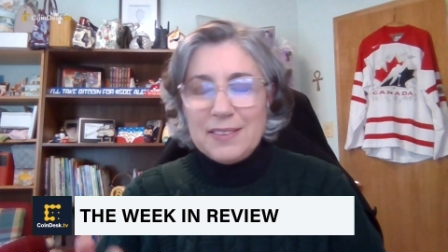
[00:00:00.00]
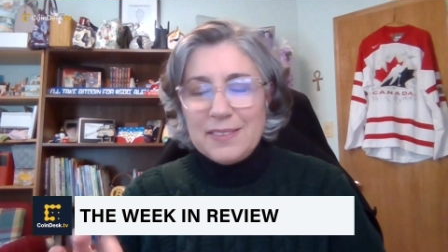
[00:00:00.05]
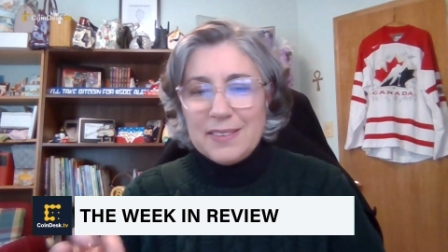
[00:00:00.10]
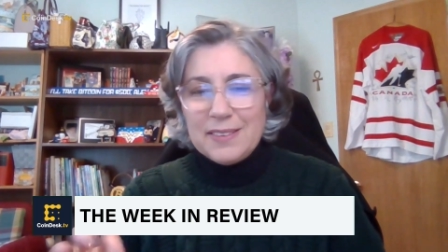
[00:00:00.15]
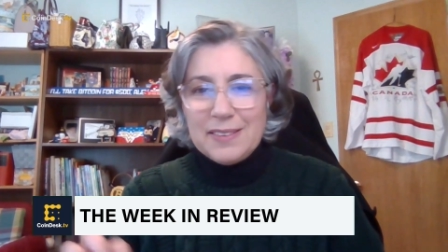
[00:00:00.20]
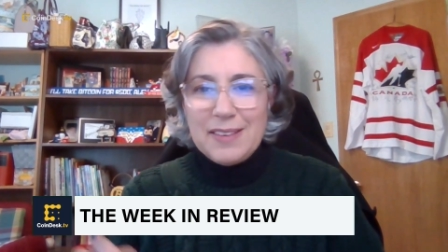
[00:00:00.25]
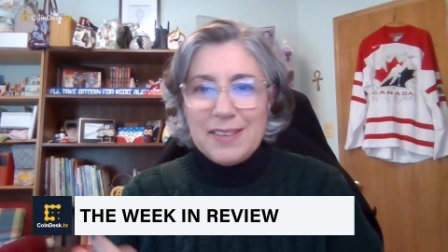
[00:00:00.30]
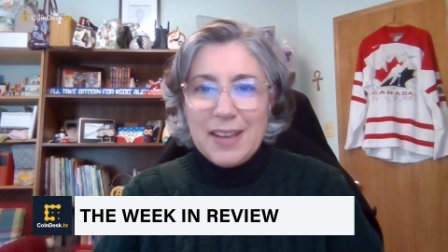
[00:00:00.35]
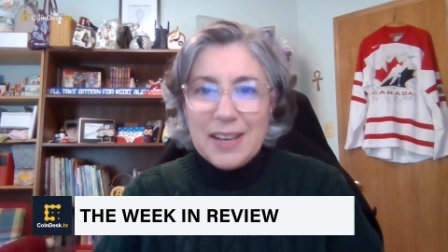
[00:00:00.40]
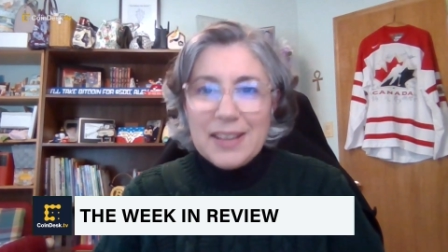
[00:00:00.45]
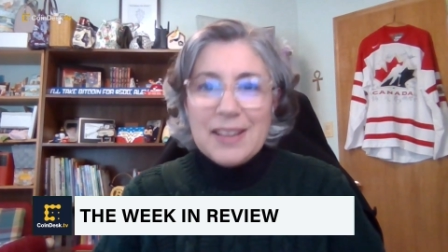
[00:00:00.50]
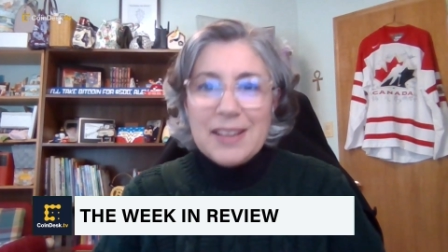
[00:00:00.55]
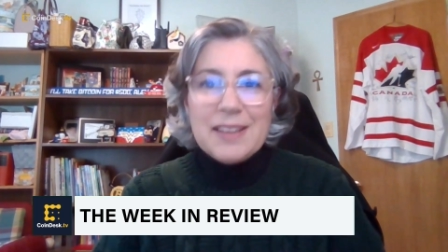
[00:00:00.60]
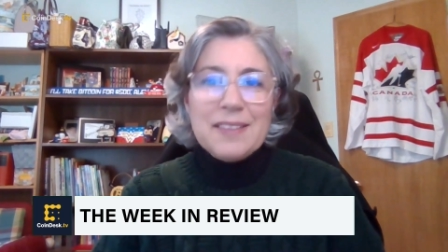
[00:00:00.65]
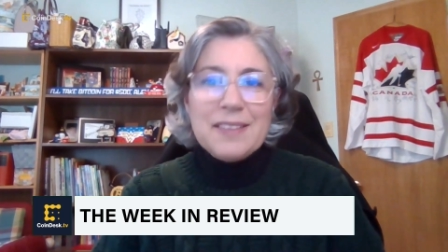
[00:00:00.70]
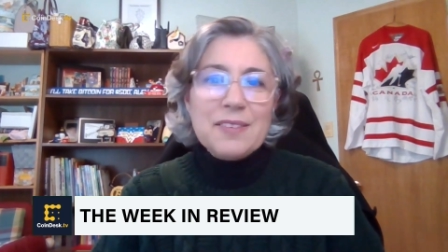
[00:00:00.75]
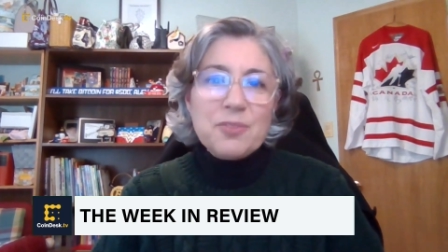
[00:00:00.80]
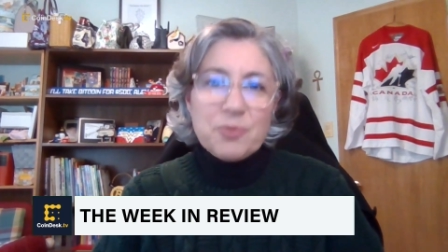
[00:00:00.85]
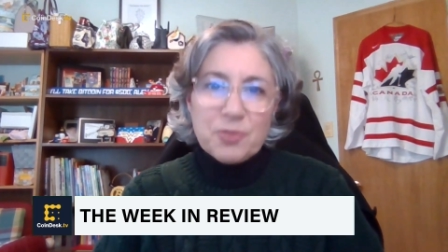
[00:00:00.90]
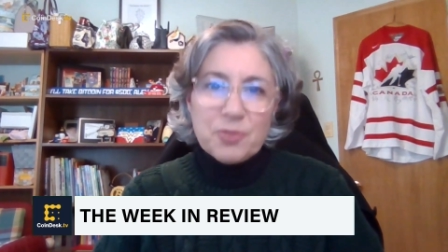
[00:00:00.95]

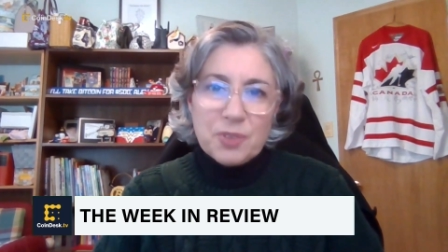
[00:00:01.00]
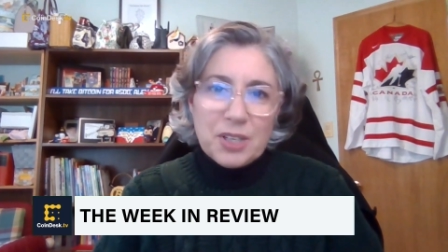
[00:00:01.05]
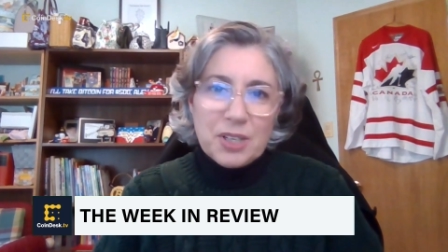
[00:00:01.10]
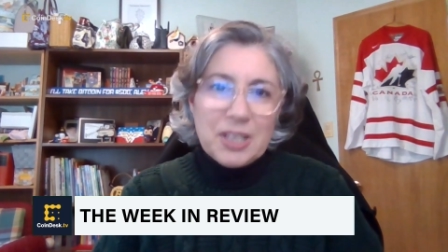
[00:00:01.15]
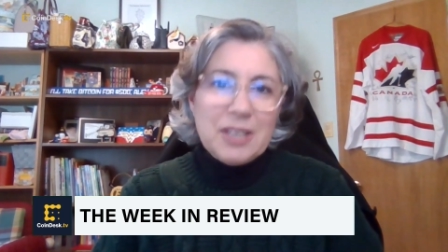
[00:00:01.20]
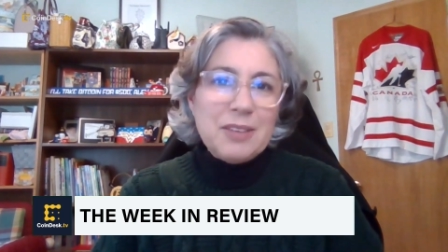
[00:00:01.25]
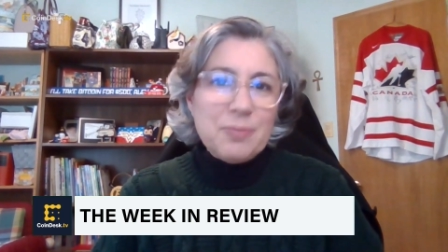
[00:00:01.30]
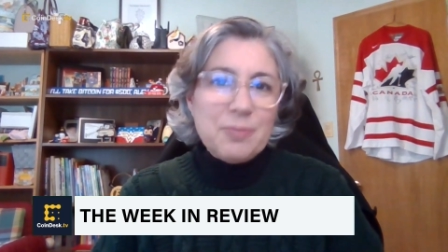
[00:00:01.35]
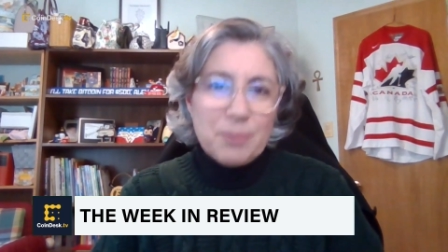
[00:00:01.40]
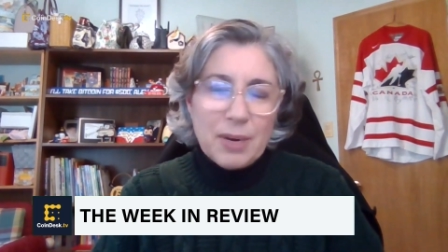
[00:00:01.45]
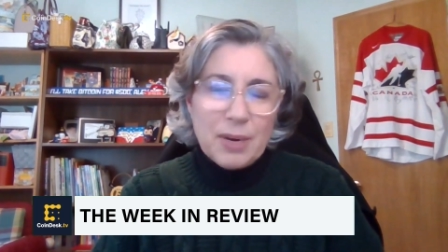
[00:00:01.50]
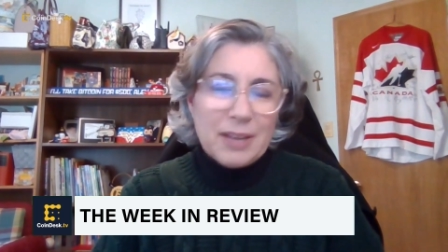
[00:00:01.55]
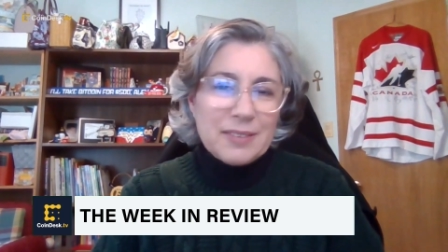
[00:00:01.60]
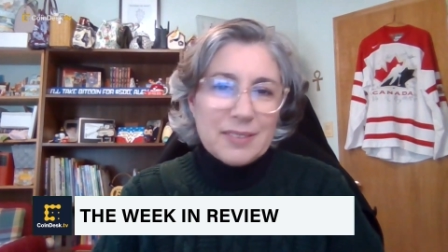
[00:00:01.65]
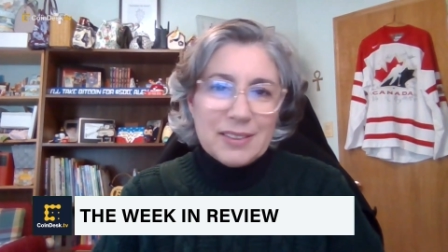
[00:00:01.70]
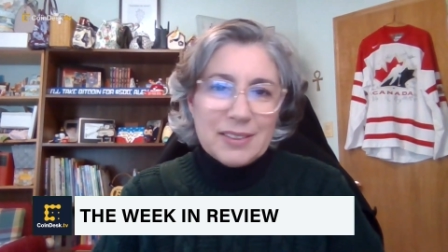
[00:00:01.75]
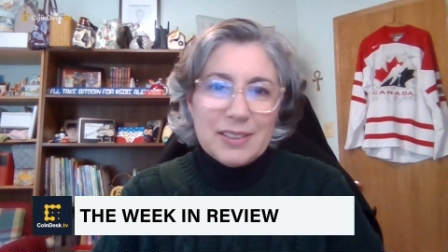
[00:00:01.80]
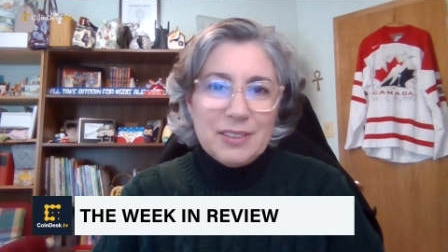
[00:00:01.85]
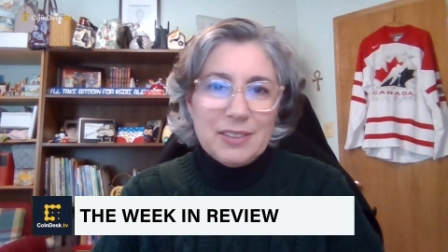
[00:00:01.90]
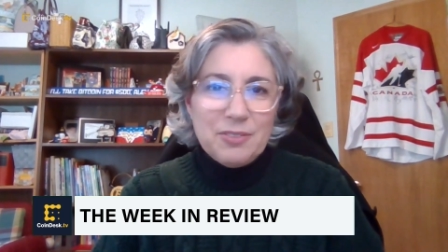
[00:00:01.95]
instantaneous, free,
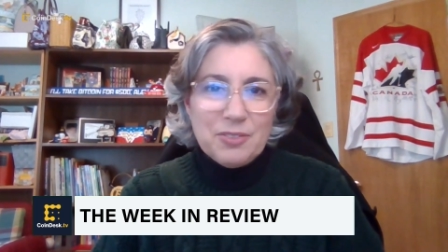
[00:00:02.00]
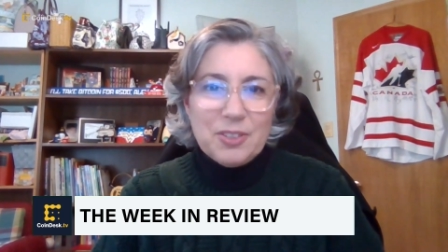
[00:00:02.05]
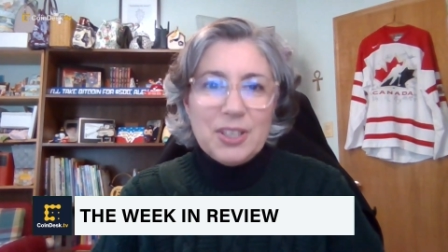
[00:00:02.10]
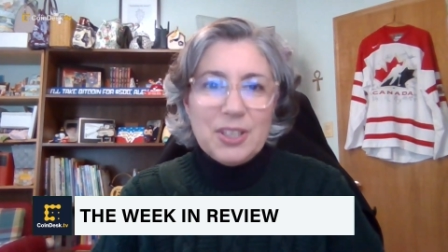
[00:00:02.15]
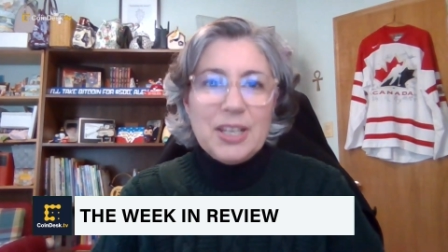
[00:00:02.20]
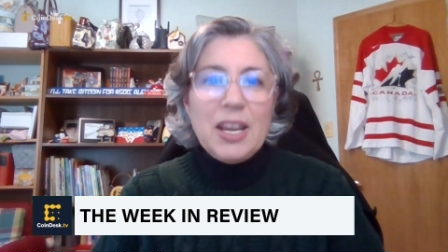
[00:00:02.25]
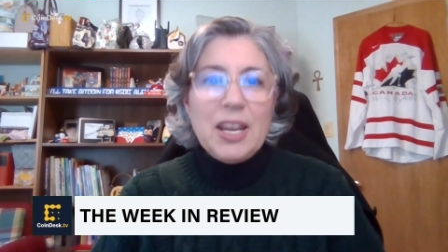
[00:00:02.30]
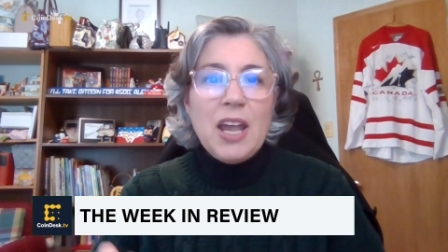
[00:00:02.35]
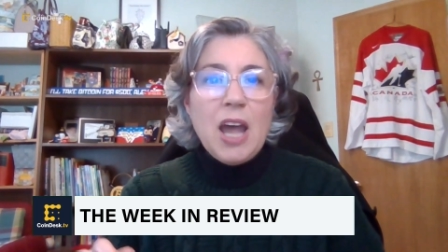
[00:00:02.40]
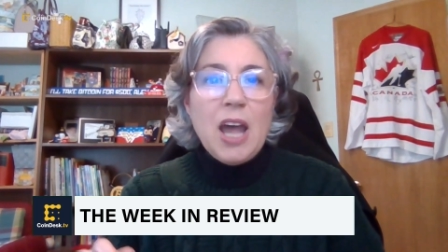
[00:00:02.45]
practically free